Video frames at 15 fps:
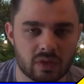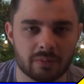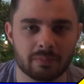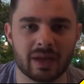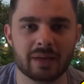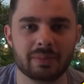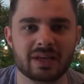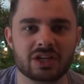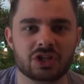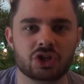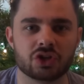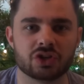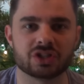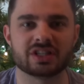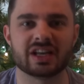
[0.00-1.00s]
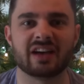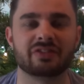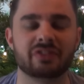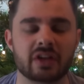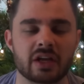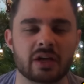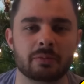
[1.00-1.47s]
maybe he shouldn't
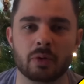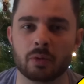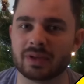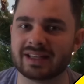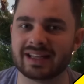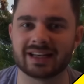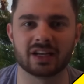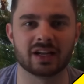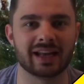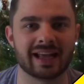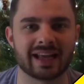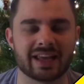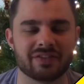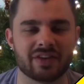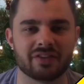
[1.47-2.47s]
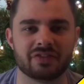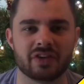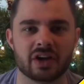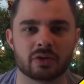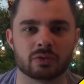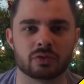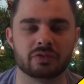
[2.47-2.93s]
have. But we did look leggy in that
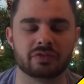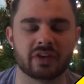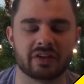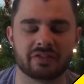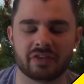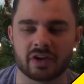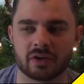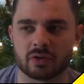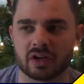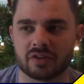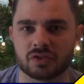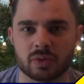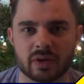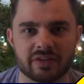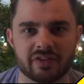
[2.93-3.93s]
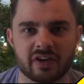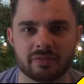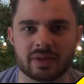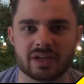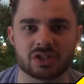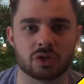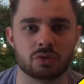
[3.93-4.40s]
final kind of 25
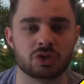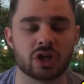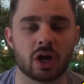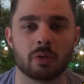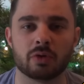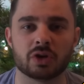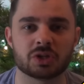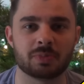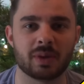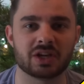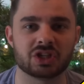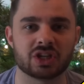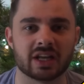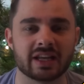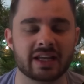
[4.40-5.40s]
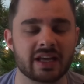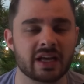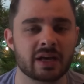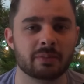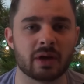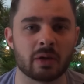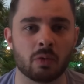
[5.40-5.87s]
minutes. Ujoa especially,
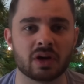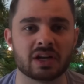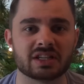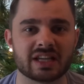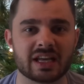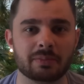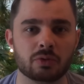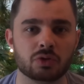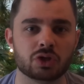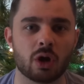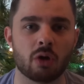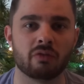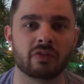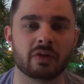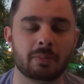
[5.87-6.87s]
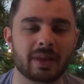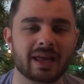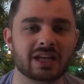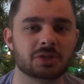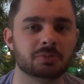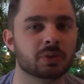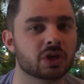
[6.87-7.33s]
but he wanted to keep Ujoa on the
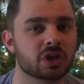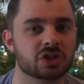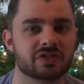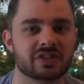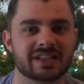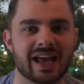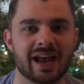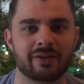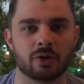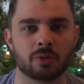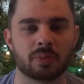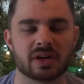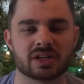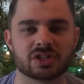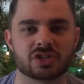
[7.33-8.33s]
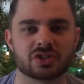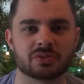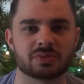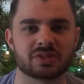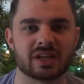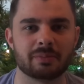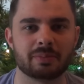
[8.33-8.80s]
pitch because of his aerial presence
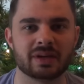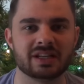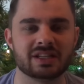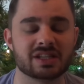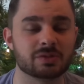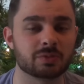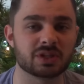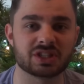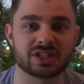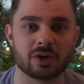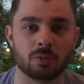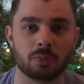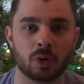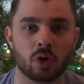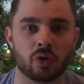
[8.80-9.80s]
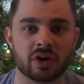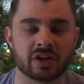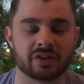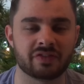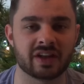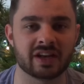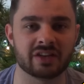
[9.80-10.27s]
from set pieces. We're still poor at
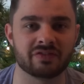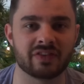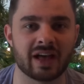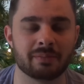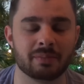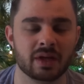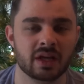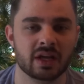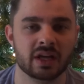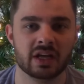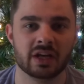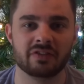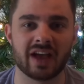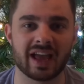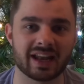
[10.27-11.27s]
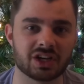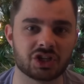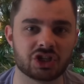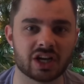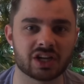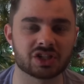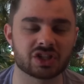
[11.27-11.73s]
defending them. They had a
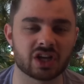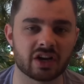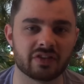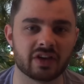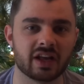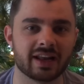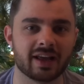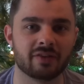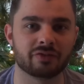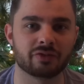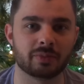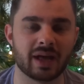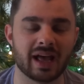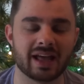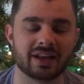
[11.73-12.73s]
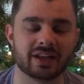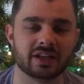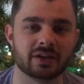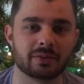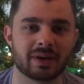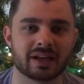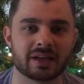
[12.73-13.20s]
chance kind of early on from a header.
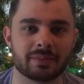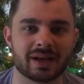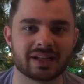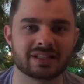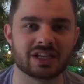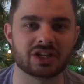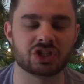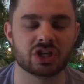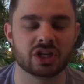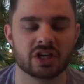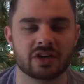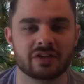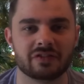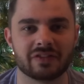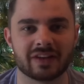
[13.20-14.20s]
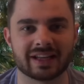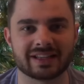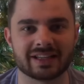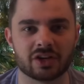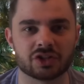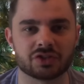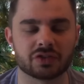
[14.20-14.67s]
Nemanja Matic flicked
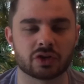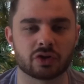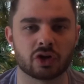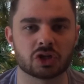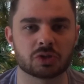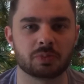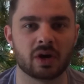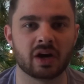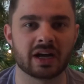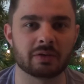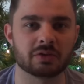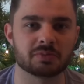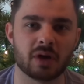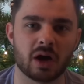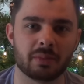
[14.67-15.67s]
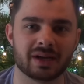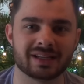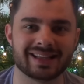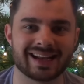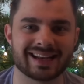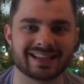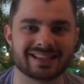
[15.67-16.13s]
it onto the crossbar. He was marked by
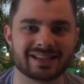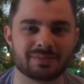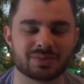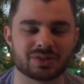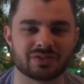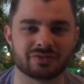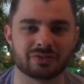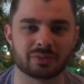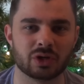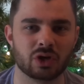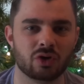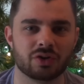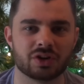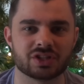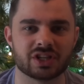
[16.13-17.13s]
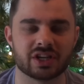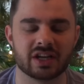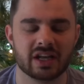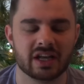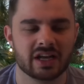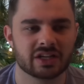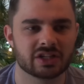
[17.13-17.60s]
Danny Simpson from corners, and
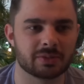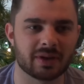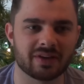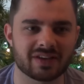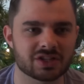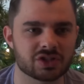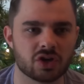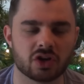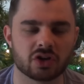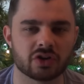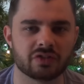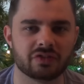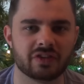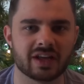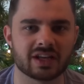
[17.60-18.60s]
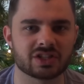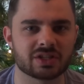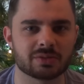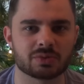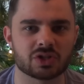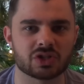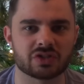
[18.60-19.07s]
to me that's not a good fit.
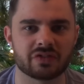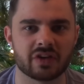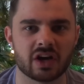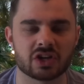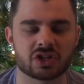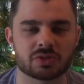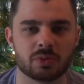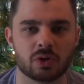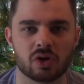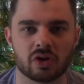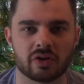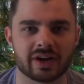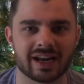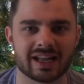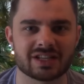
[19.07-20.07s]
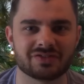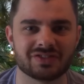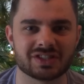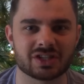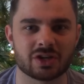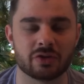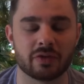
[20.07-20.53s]
Simpson's far smaller and less
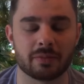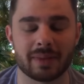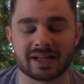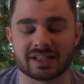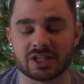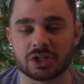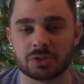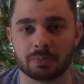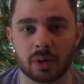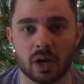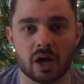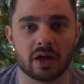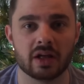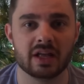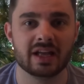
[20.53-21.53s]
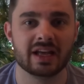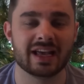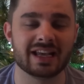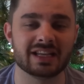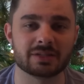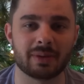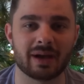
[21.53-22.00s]
physical than Matic, but
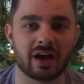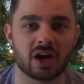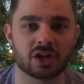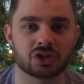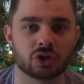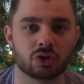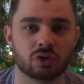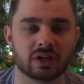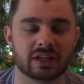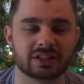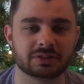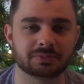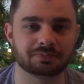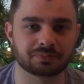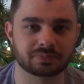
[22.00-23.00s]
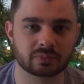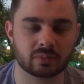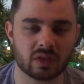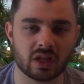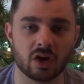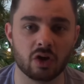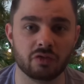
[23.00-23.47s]
he's about our tallest
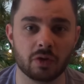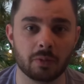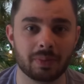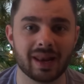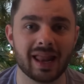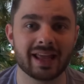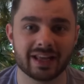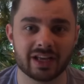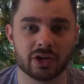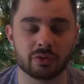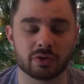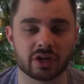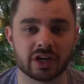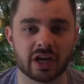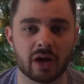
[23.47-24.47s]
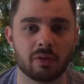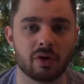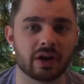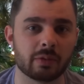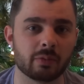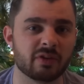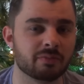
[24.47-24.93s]
other player who can go
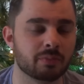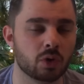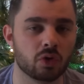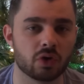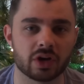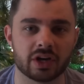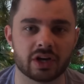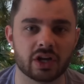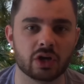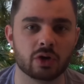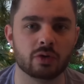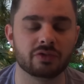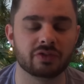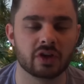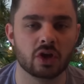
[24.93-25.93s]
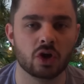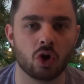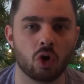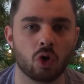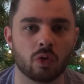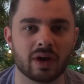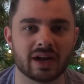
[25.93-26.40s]
on him, with Morgan and Hoof
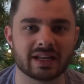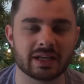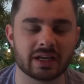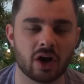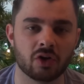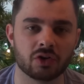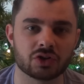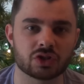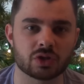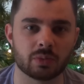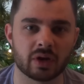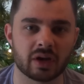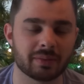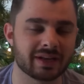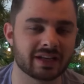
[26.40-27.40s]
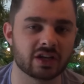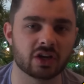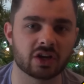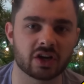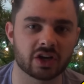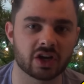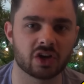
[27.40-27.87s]
already on someone. I mean, you
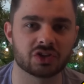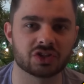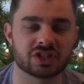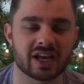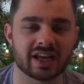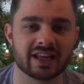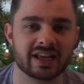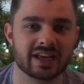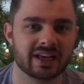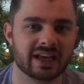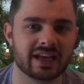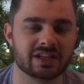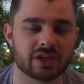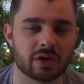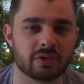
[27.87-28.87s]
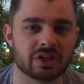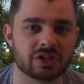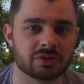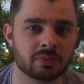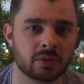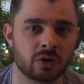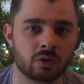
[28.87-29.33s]
look at Kante, he's only
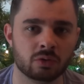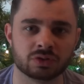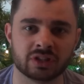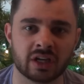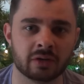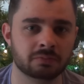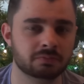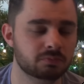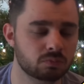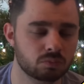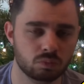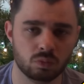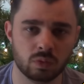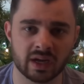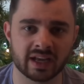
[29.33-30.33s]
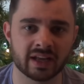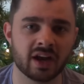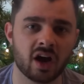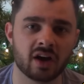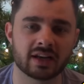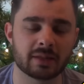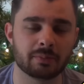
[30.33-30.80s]
small, so we can
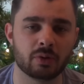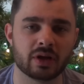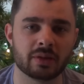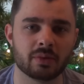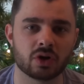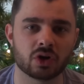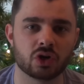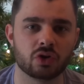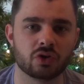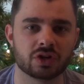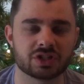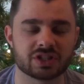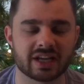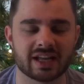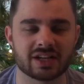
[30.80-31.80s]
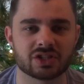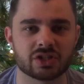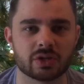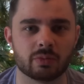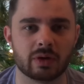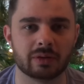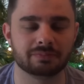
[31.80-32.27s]
hardly put him on corners against
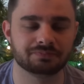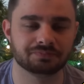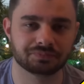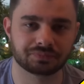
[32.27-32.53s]
someone.